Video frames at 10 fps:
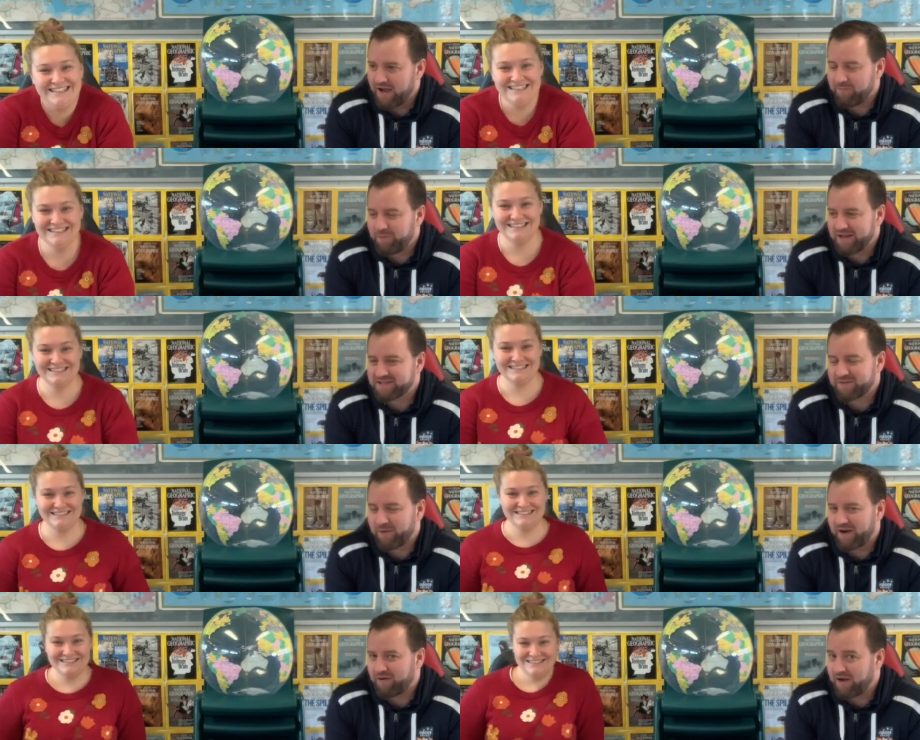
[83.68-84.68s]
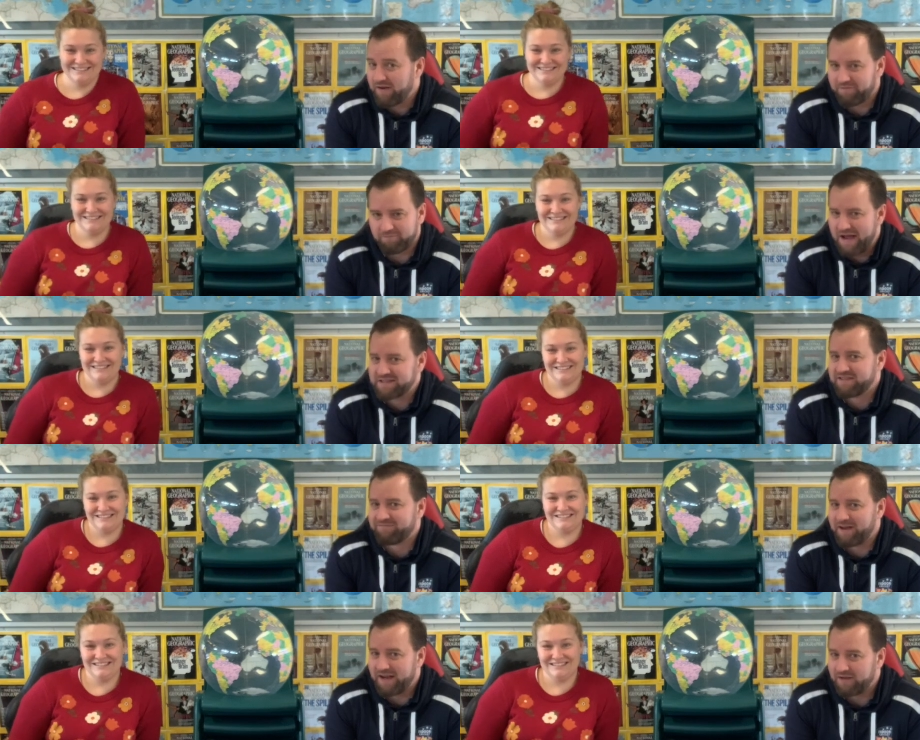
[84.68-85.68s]
Speaker 1: how big is the barrier reef? Massive,
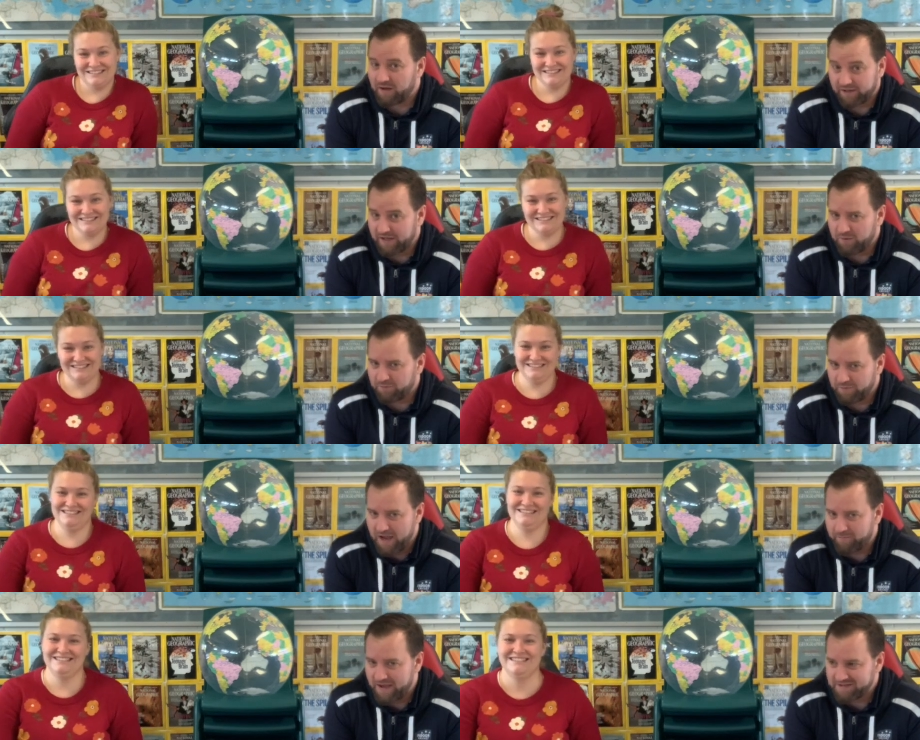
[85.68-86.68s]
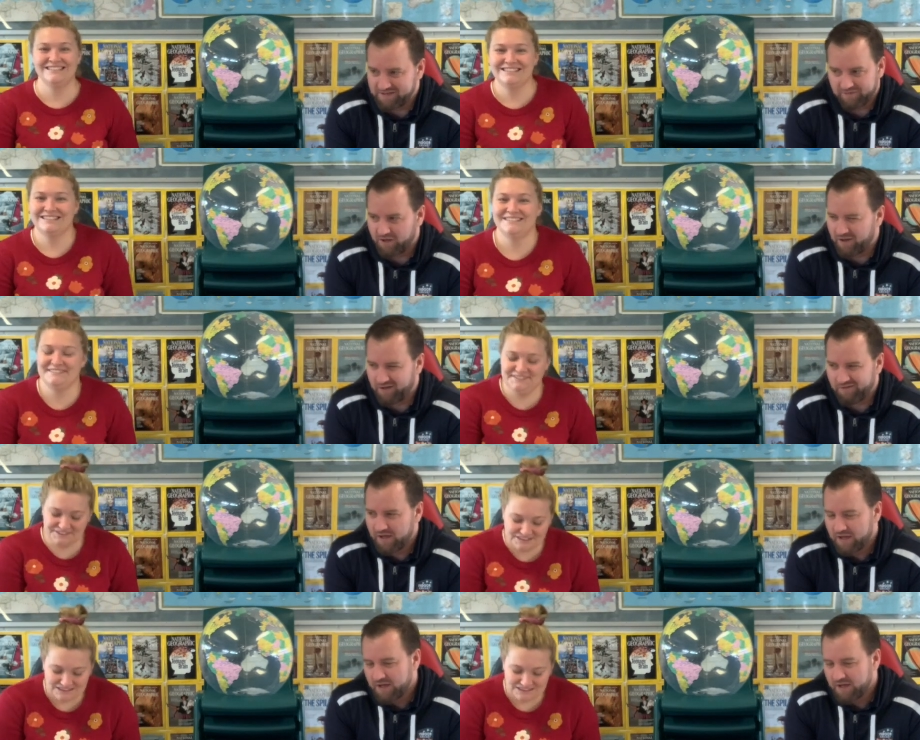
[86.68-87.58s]
mate. Okay, well, how massive? Oh,